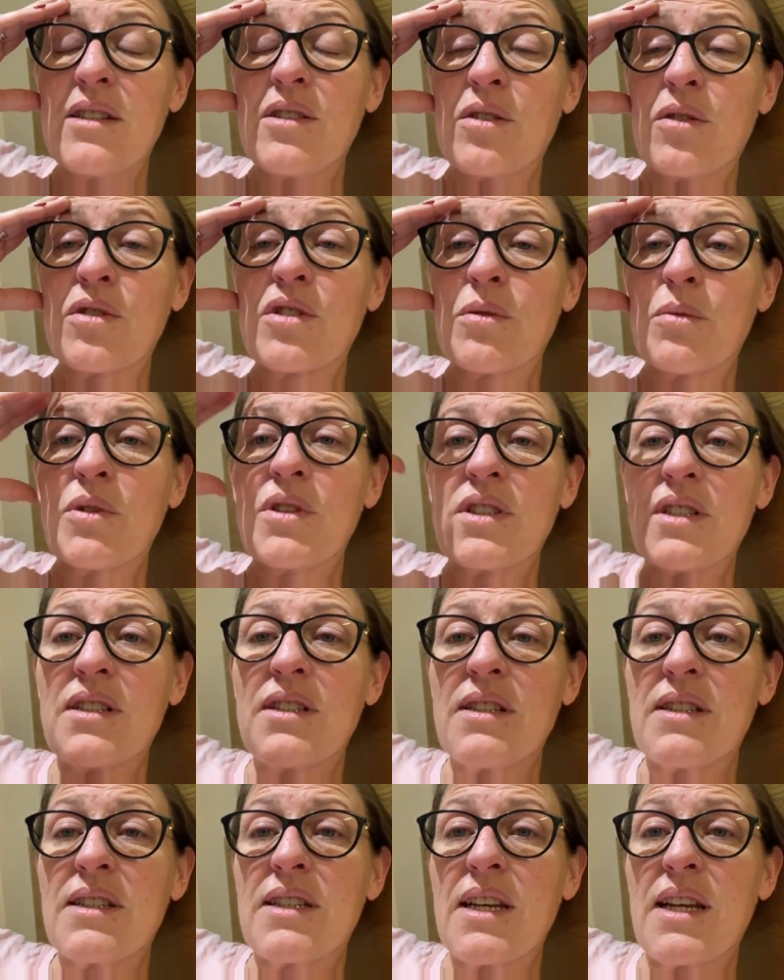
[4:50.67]
The doctor wanted
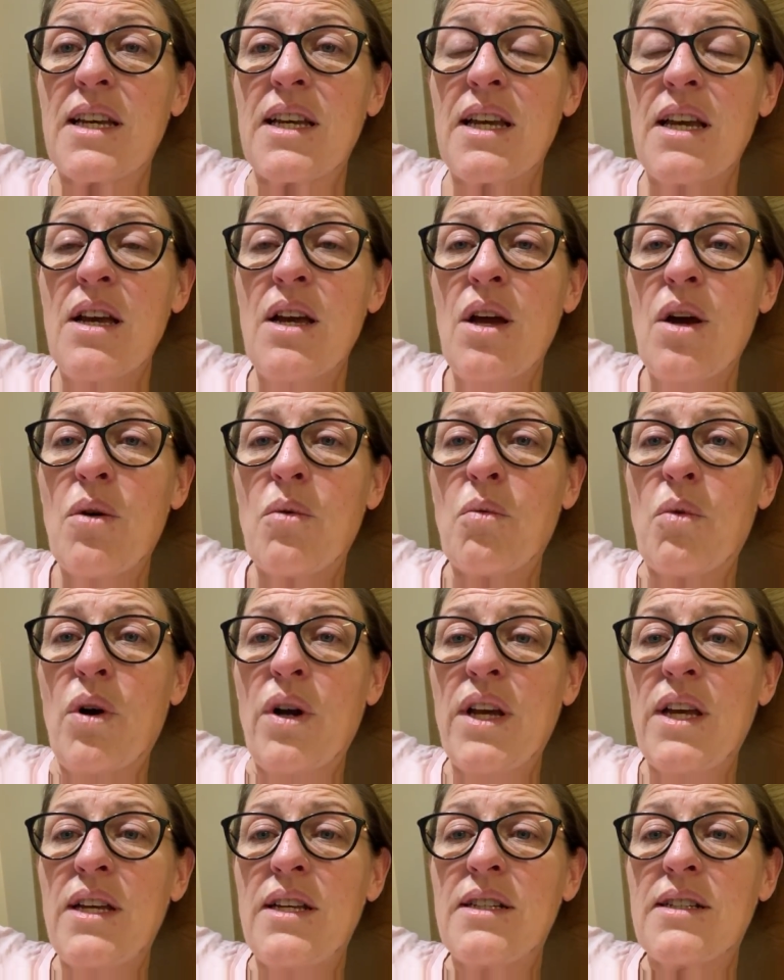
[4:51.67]
to see
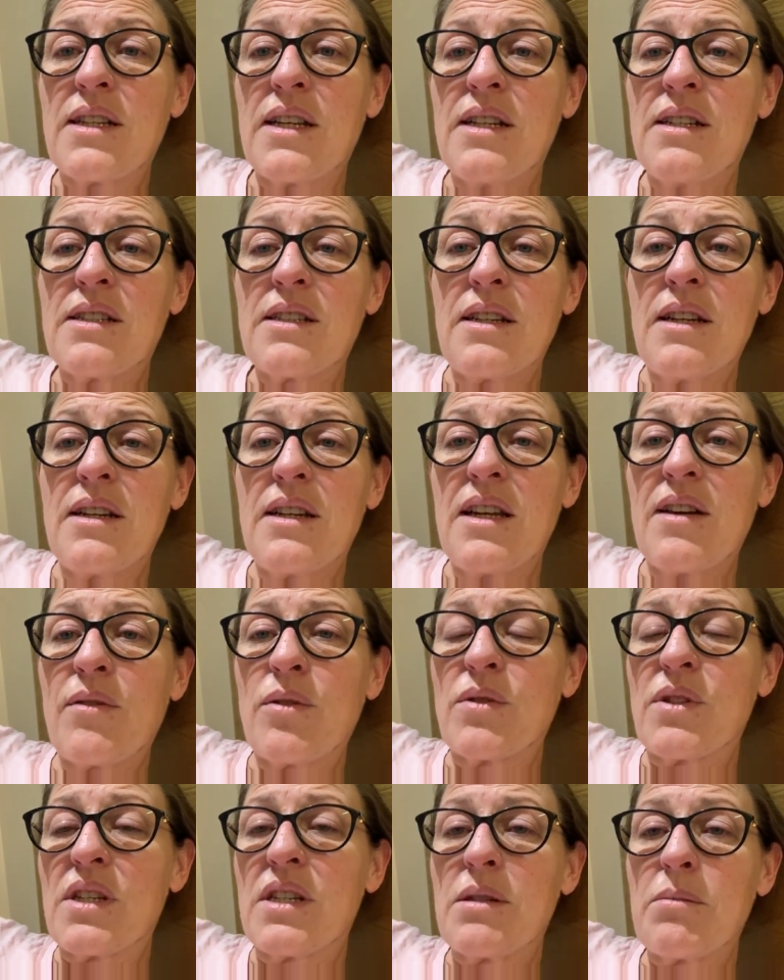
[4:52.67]
what his insulin
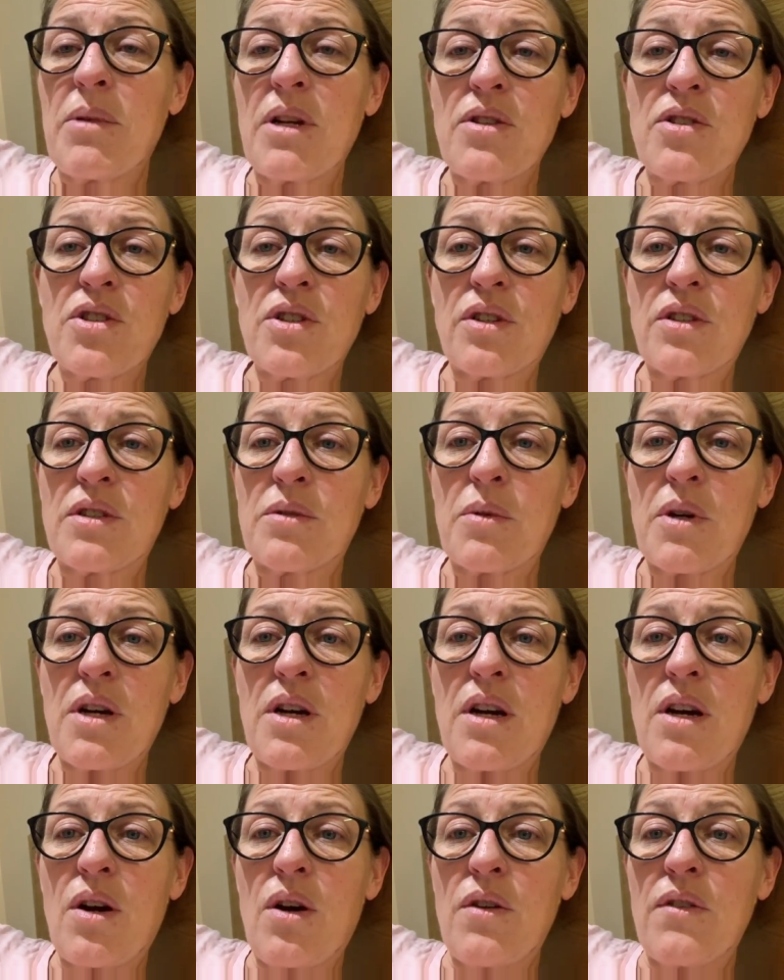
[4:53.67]
levels and his blood sugars
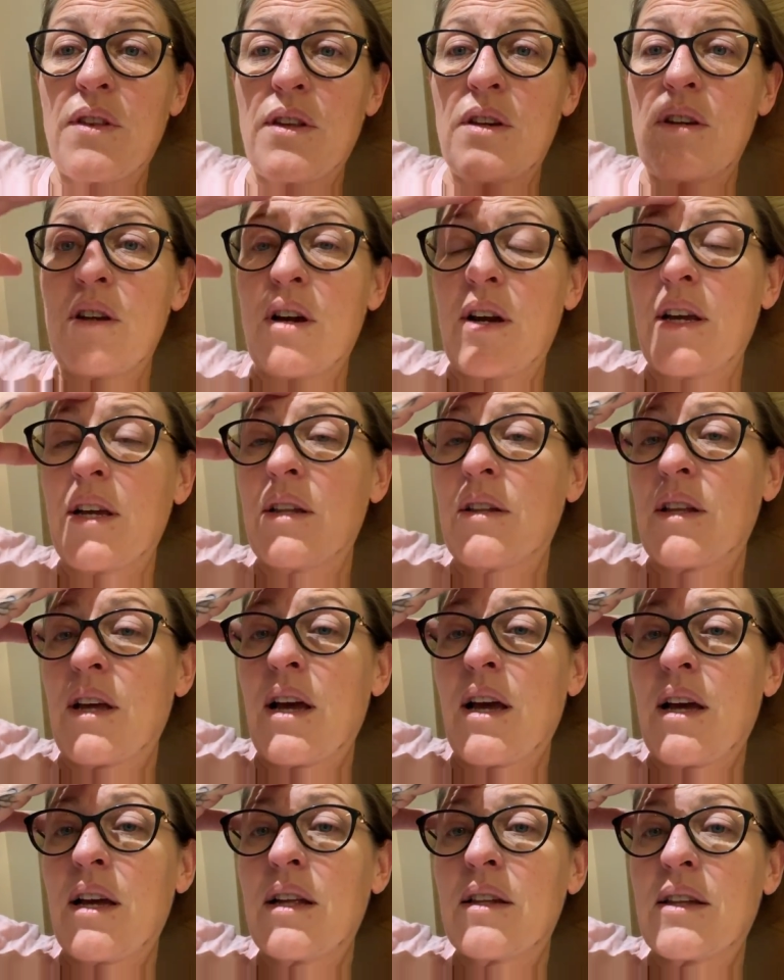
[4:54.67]
were on the night
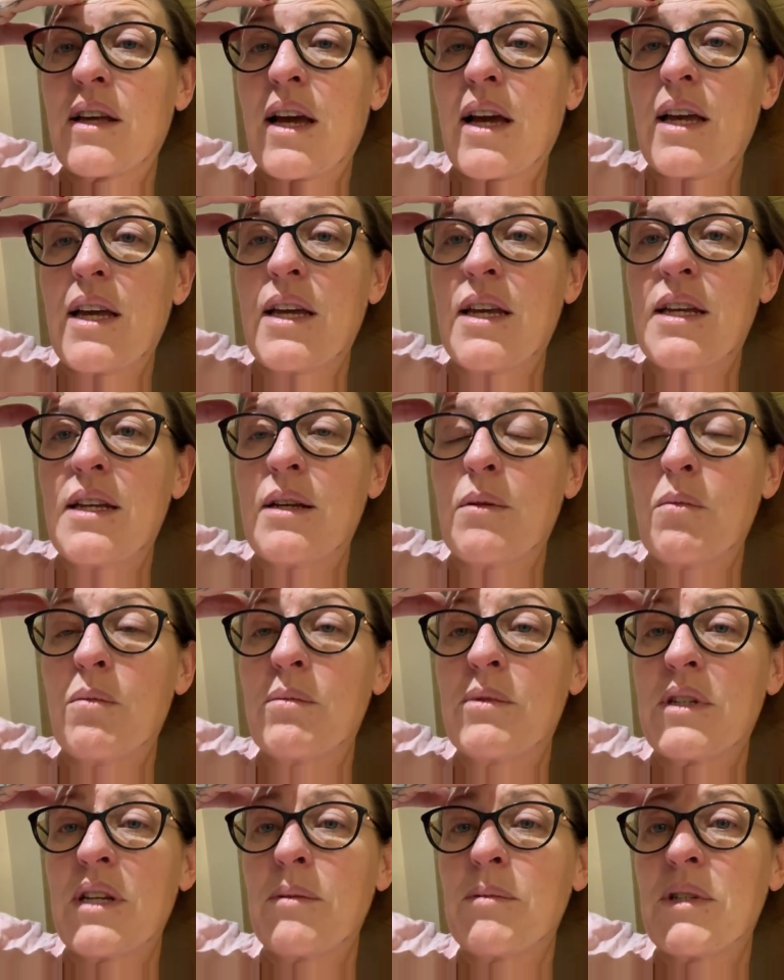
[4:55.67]
that he
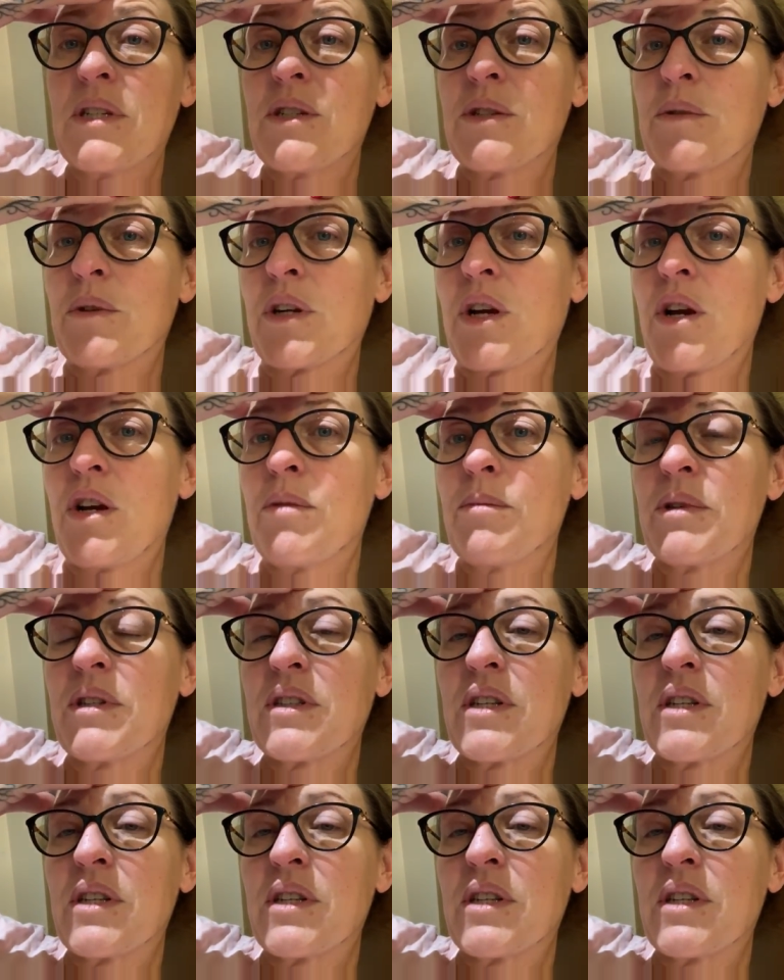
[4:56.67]
slipped into a coma.